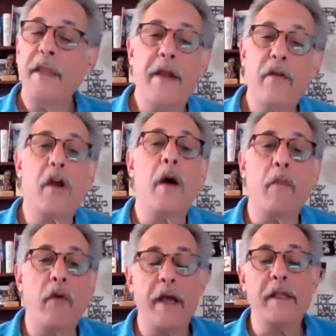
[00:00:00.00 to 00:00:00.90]
they don't
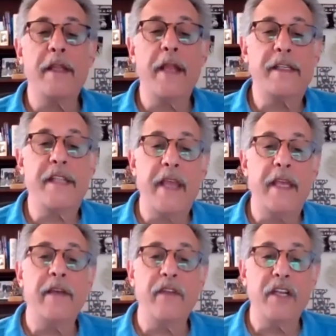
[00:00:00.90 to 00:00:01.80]
come around the next day
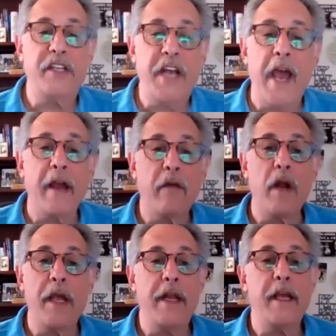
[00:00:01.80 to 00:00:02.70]
and give you a check,
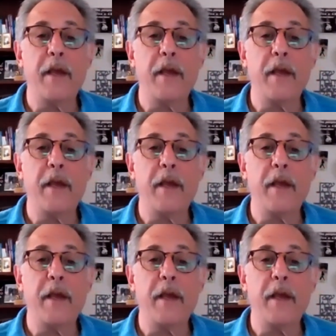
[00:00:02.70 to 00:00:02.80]
right?